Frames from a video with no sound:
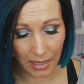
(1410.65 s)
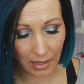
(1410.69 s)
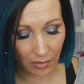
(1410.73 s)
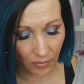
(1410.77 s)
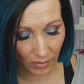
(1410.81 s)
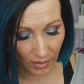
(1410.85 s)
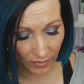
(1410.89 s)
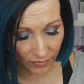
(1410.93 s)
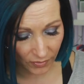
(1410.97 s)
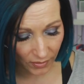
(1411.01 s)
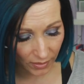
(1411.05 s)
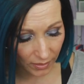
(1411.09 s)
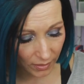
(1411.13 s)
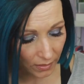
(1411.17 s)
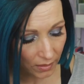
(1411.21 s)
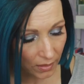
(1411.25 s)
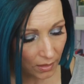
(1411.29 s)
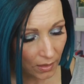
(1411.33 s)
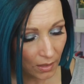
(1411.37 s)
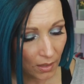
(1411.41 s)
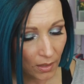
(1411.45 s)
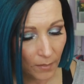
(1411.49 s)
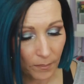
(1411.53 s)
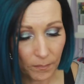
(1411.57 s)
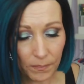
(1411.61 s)
However,
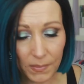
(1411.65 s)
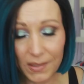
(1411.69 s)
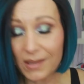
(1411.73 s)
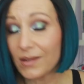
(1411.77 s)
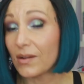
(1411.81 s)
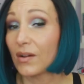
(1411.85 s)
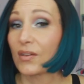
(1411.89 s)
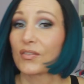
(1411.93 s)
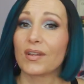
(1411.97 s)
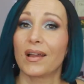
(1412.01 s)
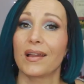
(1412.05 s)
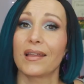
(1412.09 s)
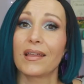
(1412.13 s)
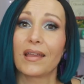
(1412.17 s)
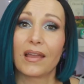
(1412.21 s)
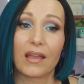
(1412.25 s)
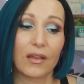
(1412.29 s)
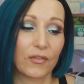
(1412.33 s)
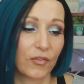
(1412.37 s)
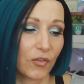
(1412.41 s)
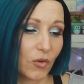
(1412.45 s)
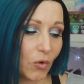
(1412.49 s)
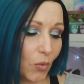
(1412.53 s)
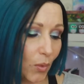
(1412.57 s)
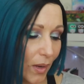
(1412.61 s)
because I
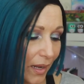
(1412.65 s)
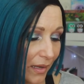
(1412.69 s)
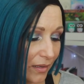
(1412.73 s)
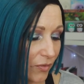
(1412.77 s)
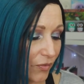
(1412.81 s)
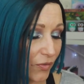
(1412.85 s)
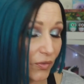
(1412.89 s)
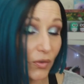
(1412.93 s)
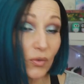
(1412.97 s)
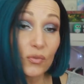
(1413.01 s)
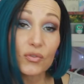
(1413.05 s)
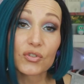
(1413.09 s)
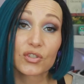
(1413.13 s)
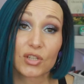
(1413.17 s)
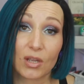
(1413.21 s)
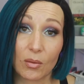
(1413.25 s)
have quite a few